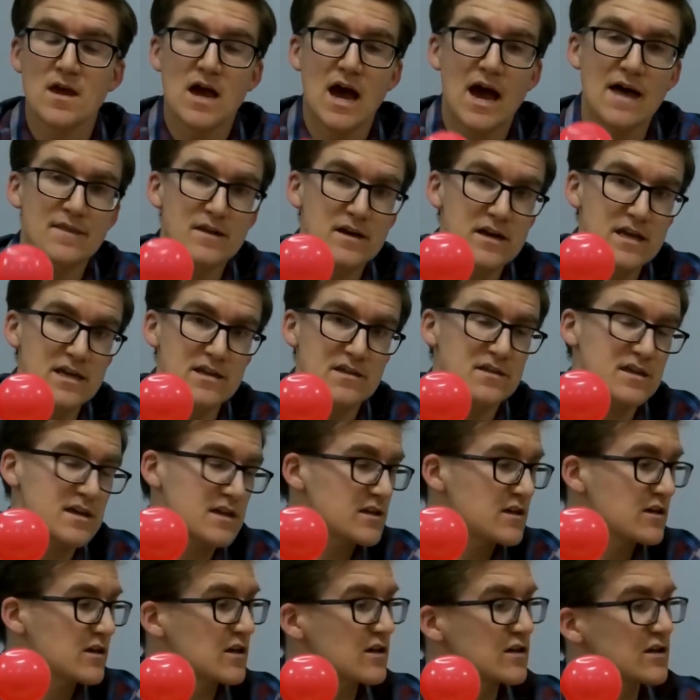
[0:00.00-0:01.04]
And the neat thing
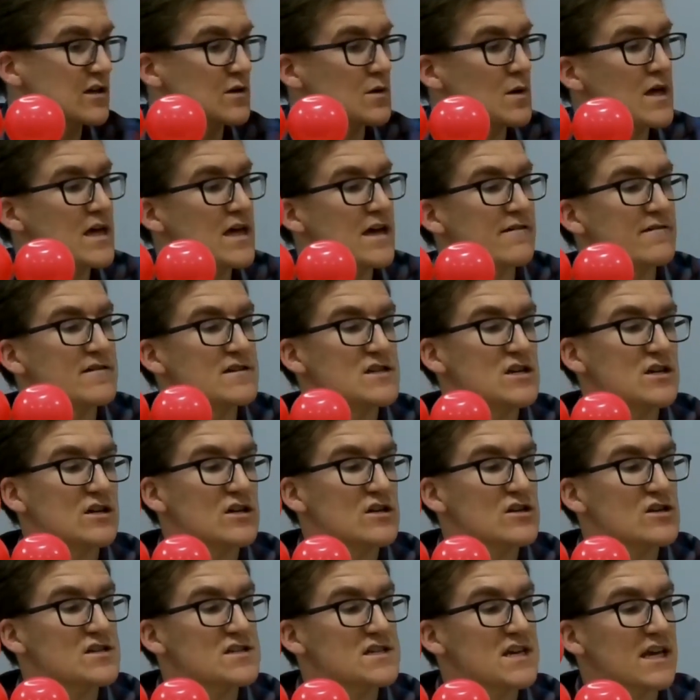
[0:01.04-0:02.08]
you can do here is you
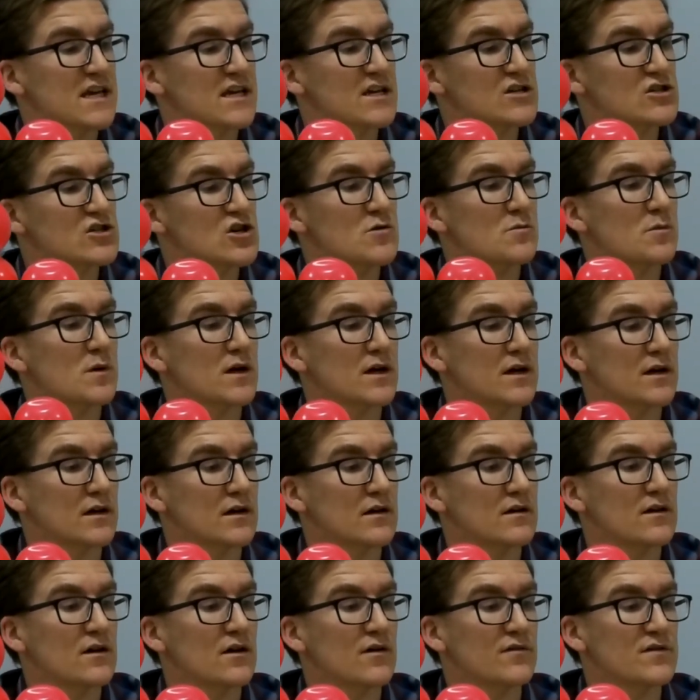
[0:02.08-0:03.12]
can just take a
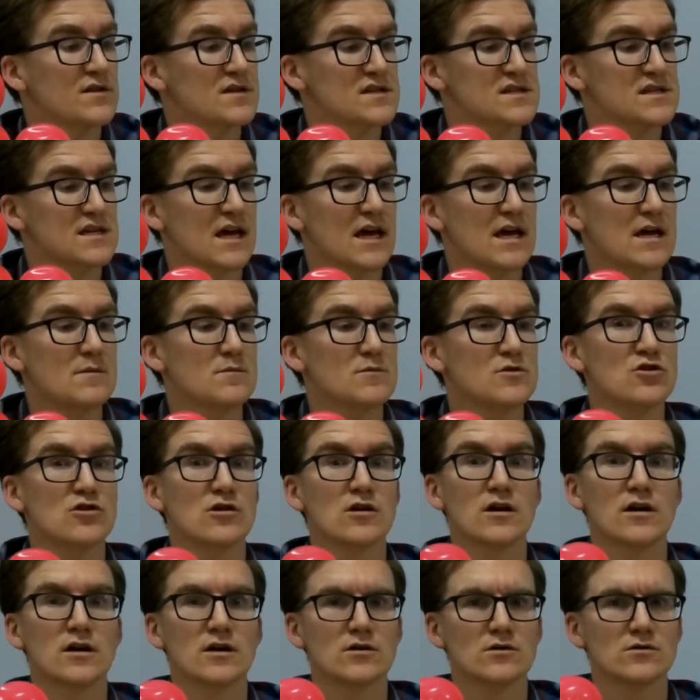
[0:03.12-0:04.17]
duplicate of the same
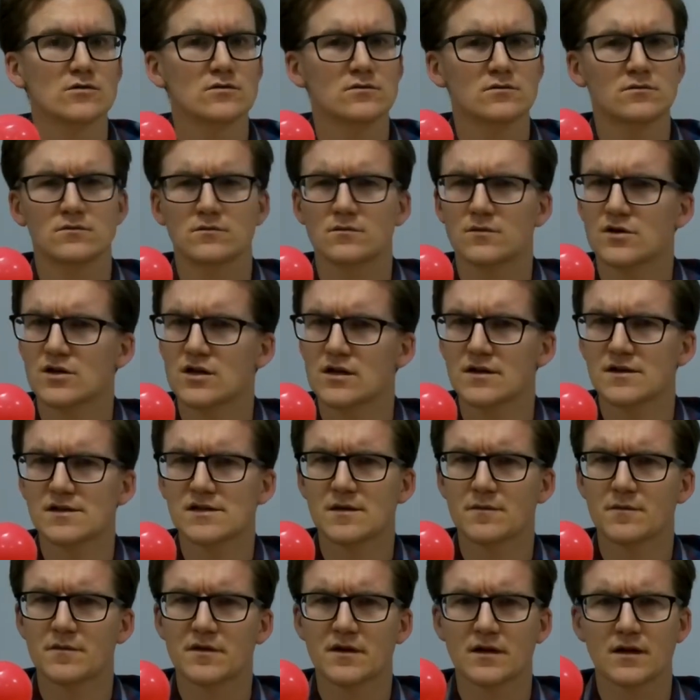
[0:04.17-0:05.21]
triangle, which looks
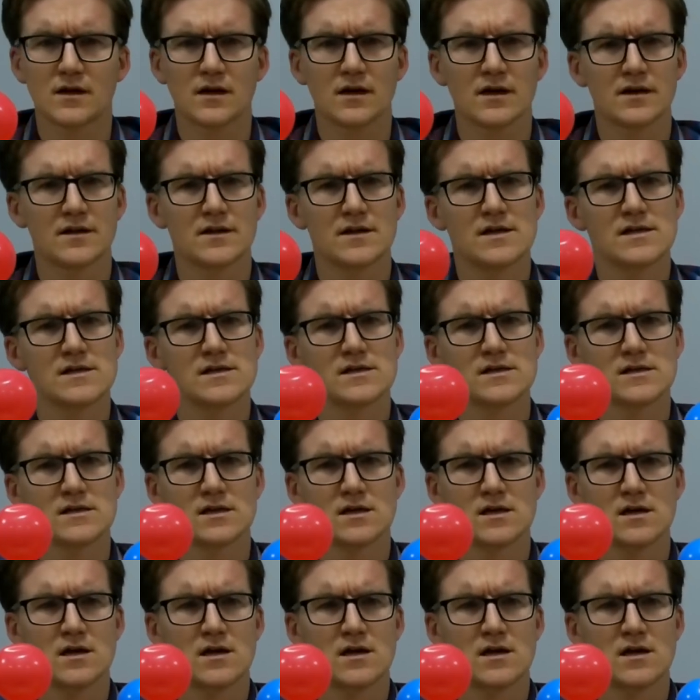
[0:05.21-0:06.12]
something like this.